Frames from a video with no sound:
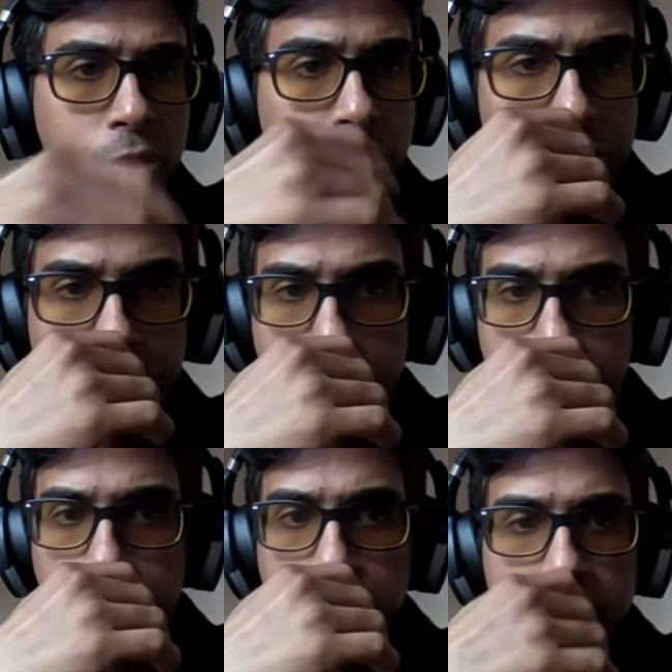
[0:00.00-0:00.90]
of the
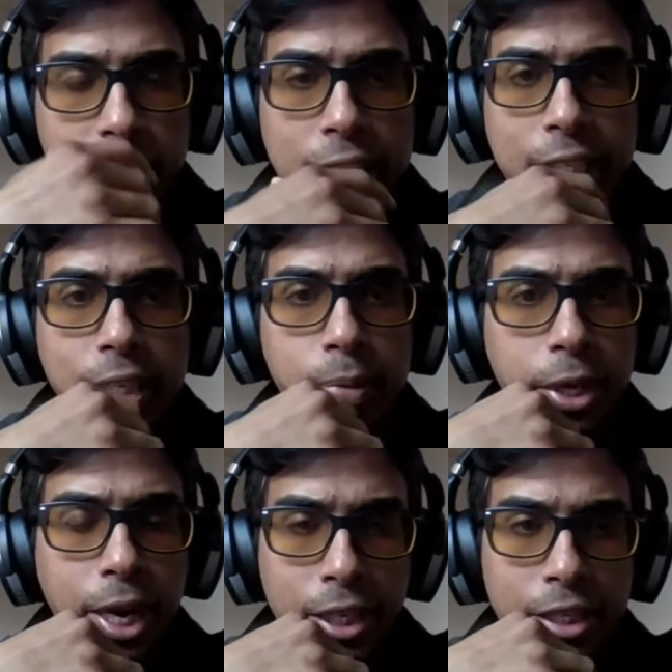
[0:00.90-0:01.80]
Azure messaging
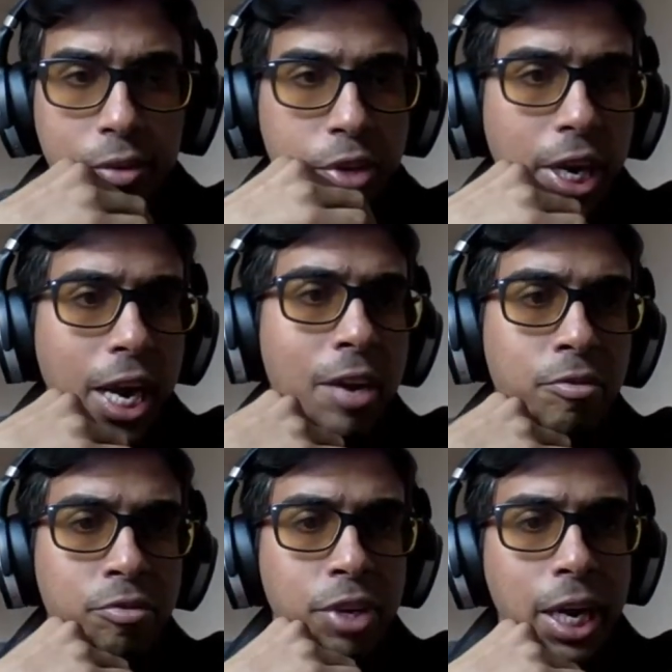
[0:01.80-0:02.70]
products that we have.
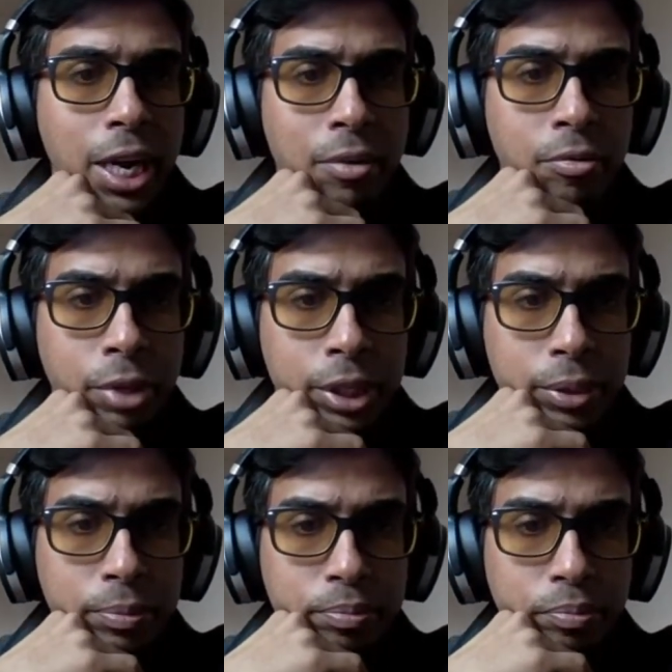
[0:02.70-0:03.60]
We have,
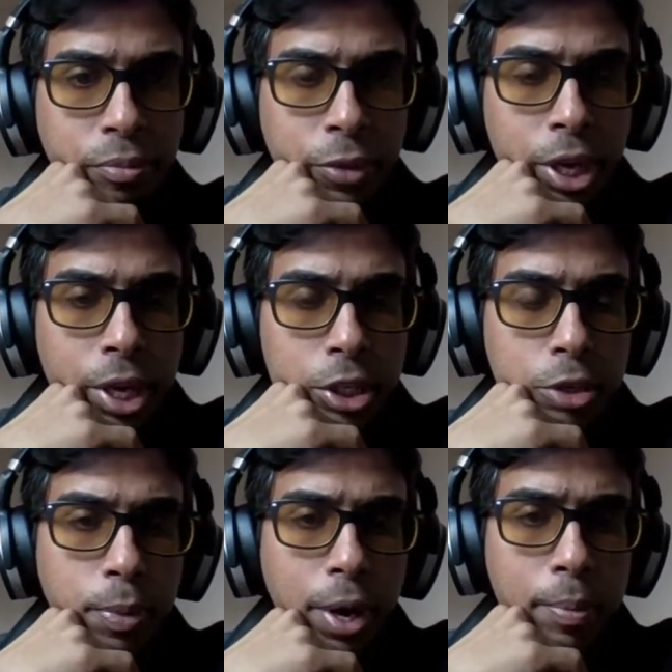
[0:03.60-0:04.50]
so
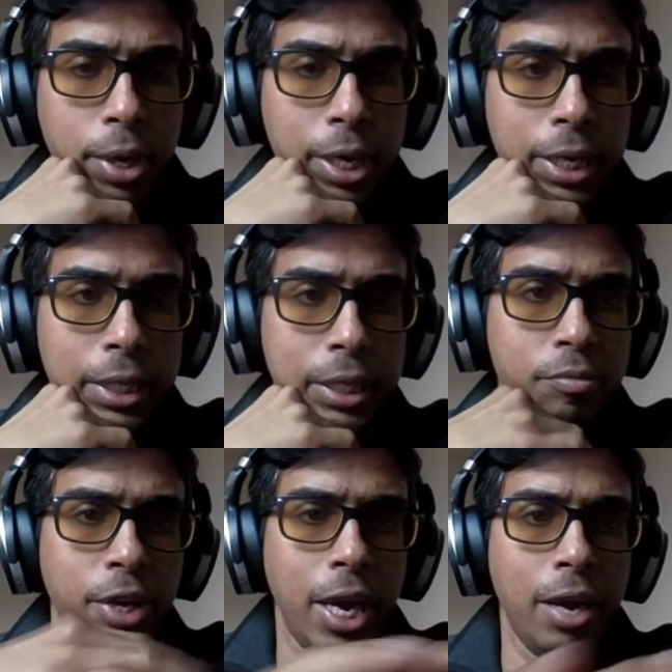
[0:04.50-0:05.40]
primarily
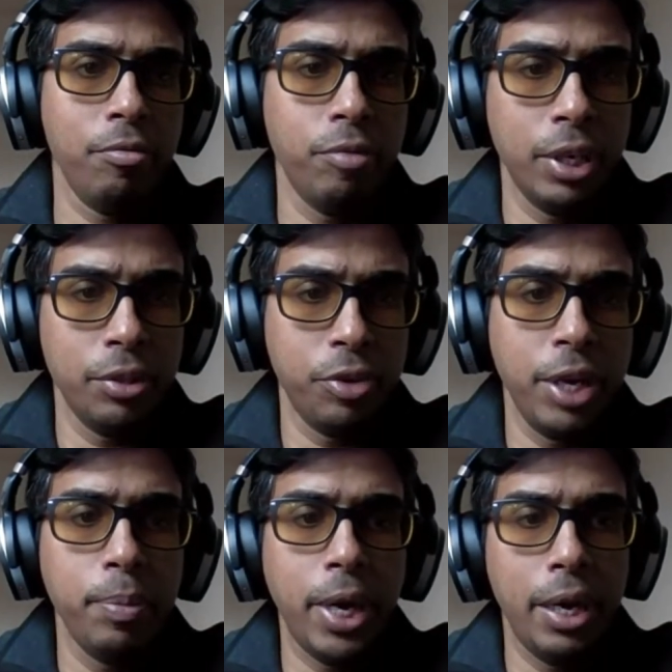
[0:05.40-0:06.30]
we have 3
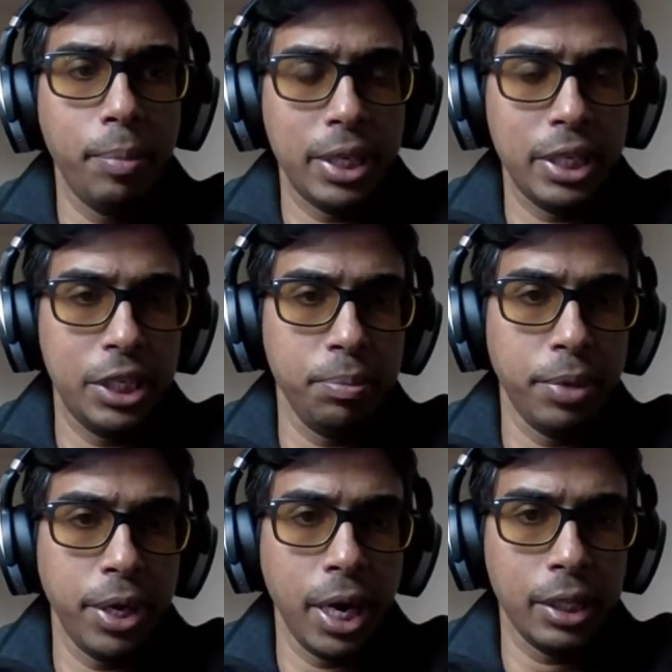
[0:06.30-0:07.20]
main messaging
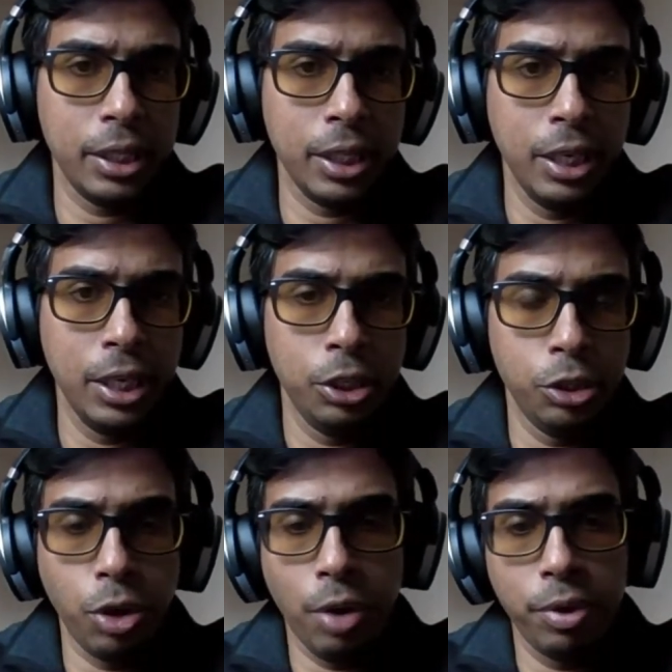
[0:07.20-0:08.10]
products.
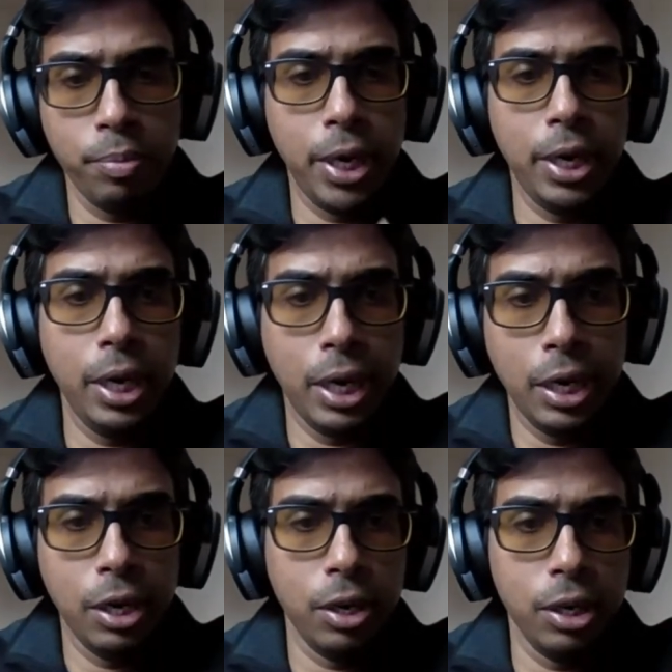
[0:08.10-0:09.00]
So our main
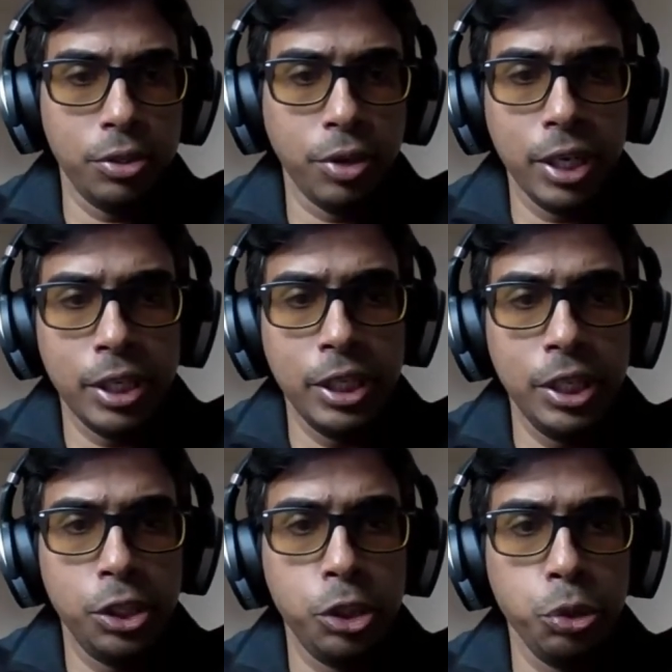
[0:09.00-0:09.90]
strategy
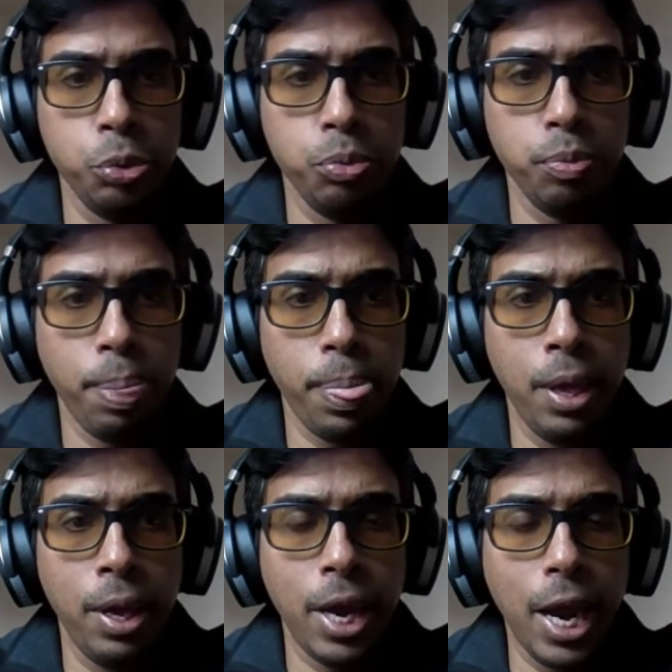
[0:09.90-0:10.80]
is to
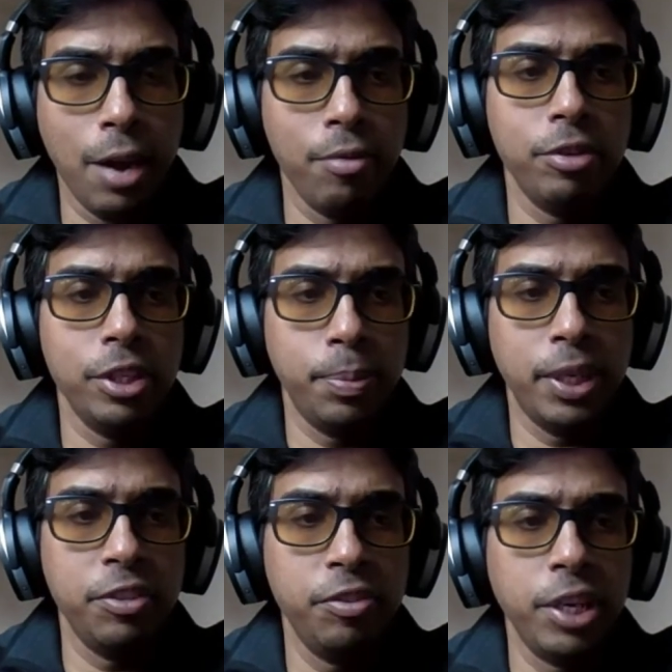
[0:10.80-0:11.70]
have
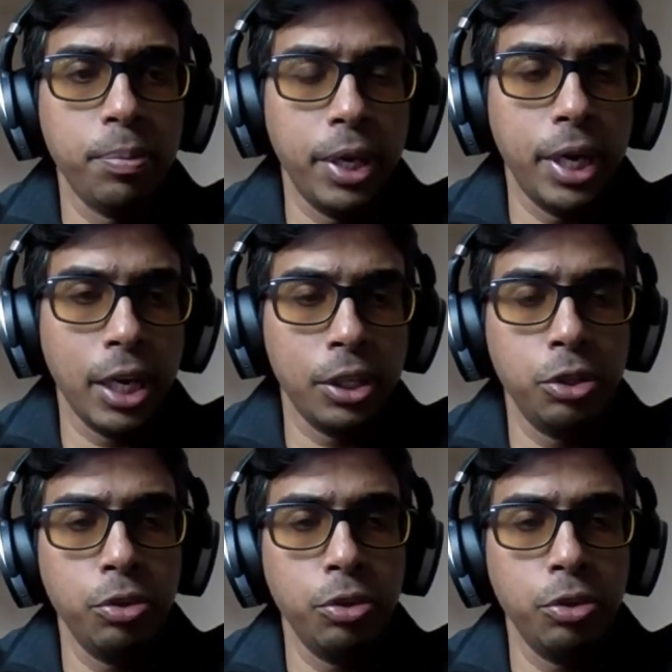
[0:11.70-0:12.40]
specific products to